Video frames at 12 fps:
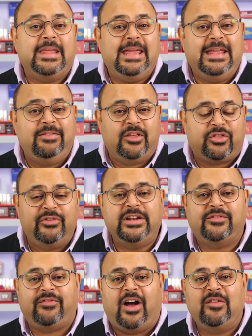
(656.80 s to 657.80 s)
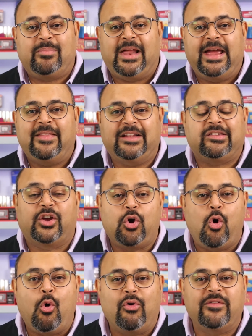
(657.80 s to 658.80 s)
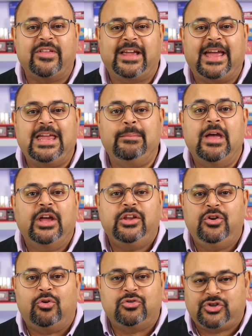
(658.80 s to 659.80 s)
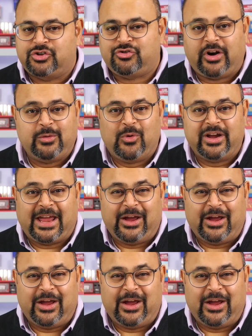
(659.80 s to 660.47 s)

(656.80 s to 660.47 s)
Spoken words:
In the 3 to 5 player, that's the core of the game. You're just trying to work